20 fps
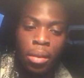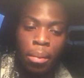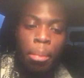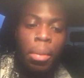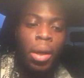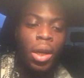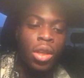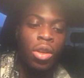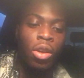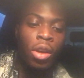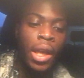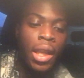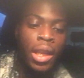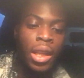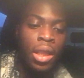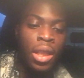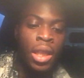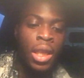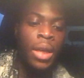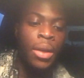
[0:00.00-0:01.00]
but you're getting
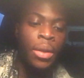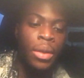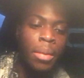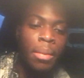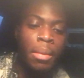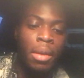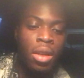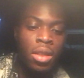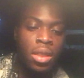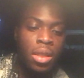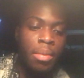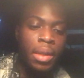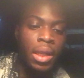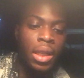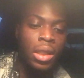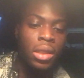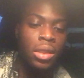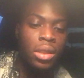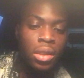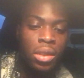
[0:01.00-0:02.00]
the DL on the master
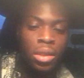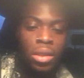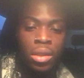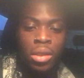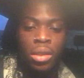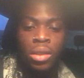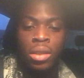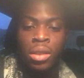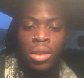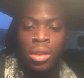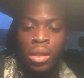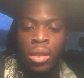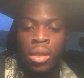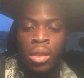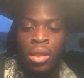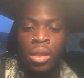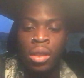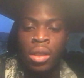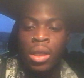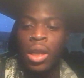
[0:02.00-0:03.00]
plan.
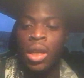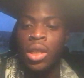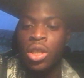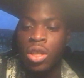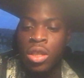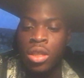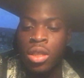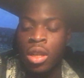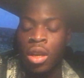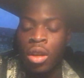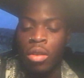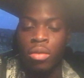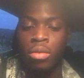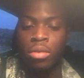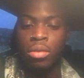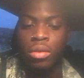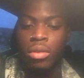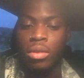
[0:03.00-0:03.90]
And just know,